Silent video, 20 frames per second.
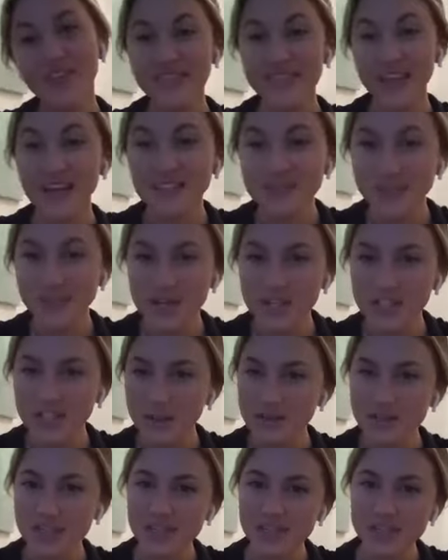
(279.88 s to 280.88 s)
That's when I
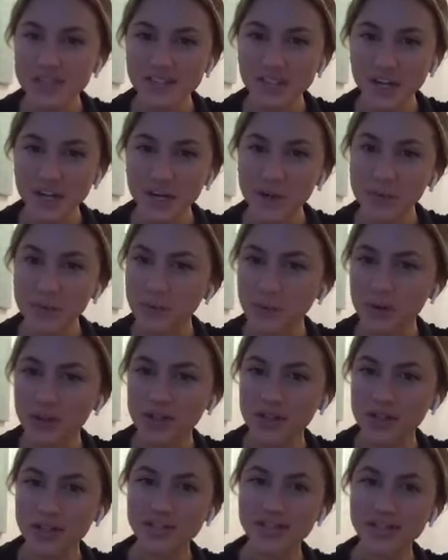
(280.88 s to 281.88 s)
jumped into the startup
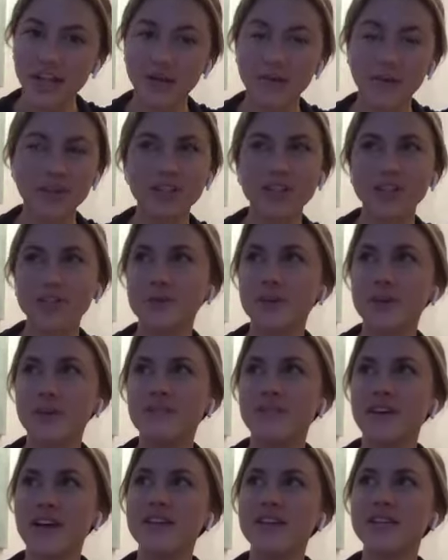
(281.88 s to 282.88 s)
world. I went to an
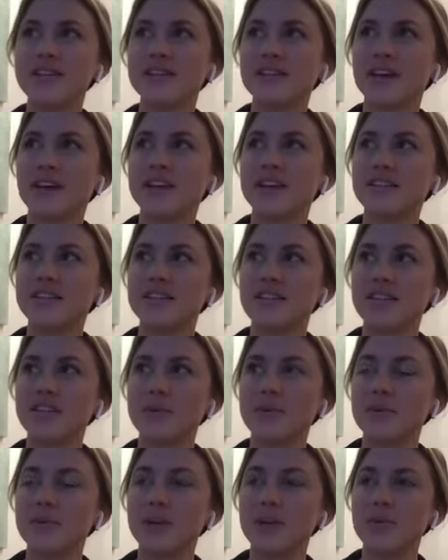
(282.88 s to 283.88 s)
event at a
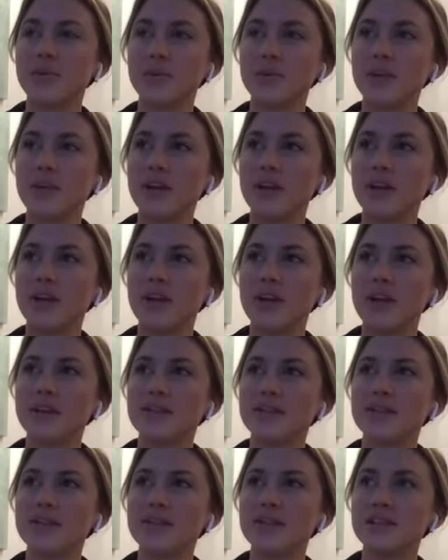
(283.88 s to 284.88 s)
startup community,
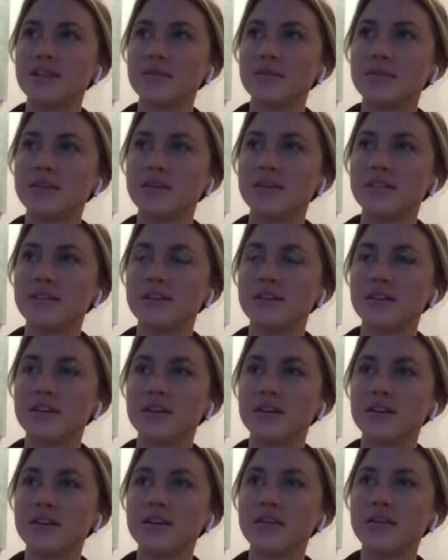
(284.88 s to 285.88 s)
and it was
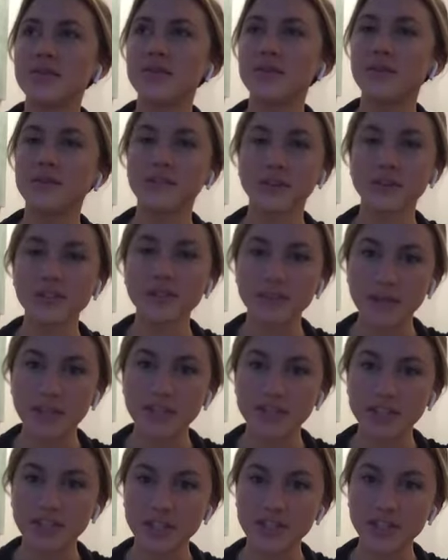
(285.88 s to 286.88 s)
reverse
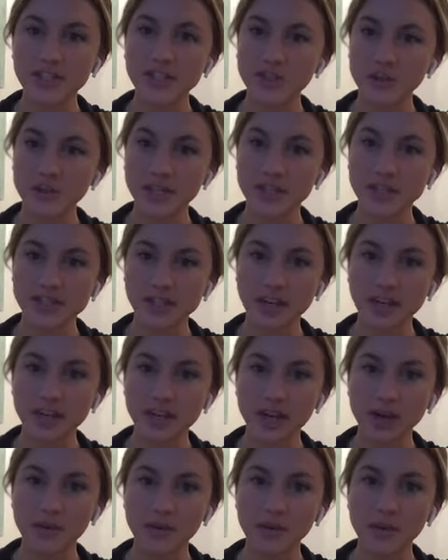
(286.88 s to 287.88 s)
pitching to join a
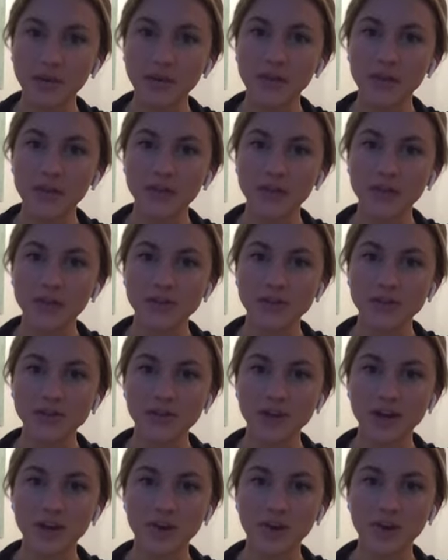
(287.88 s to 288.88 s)
startup. Uh-huh.
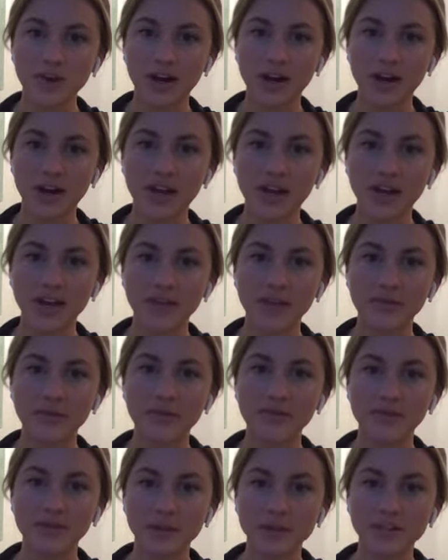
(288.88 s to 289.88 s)
So I
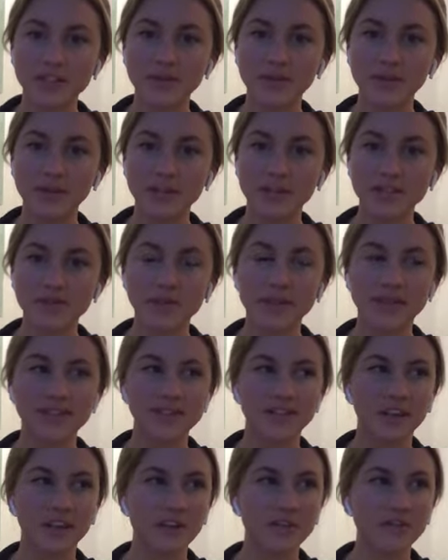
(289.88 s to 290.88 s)
reverse pitched
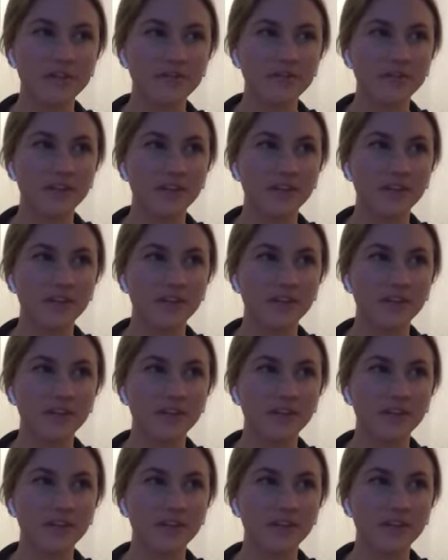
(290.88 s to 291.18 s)
myself.